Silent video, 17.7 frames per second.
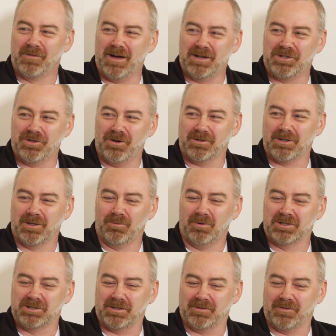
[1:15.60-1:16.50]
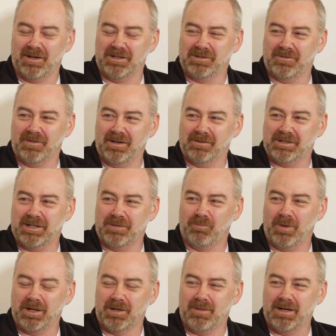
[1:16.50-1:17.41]
of that docker was that they said,
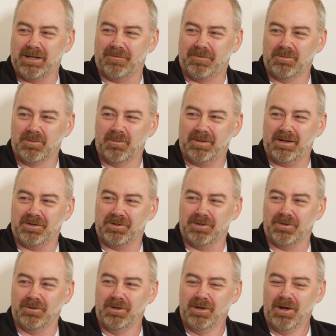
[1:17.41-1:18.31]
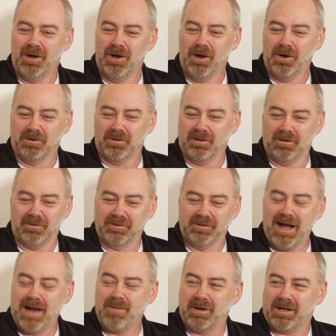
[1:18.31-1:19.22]
we're going to make a film about you.
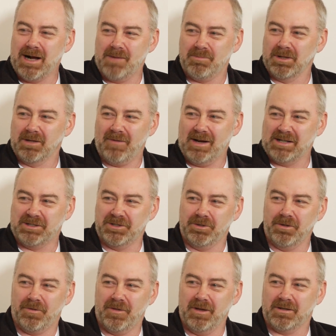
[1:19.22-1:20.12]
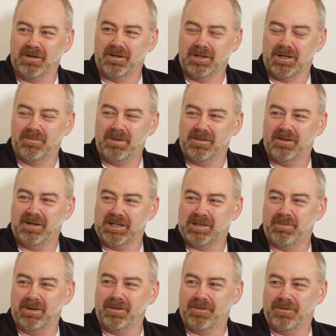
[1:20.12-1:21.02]
Name a couple of acts that you think are going to be the next big thing.